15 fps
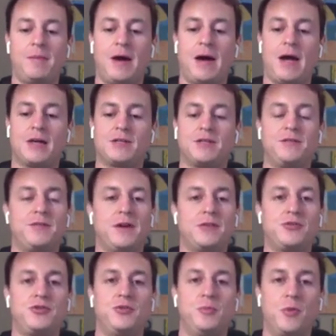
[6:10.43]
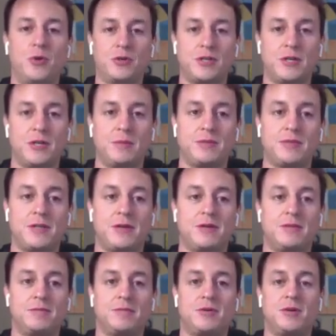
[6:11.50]
I actually found two more tips that
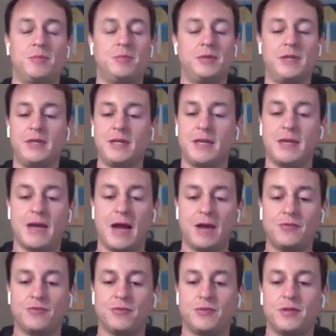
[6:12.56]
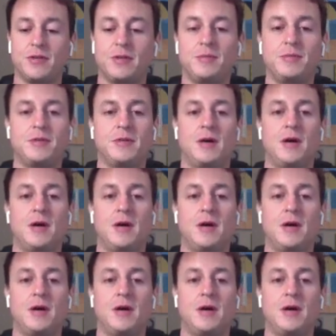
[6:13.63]
are completely natural tips.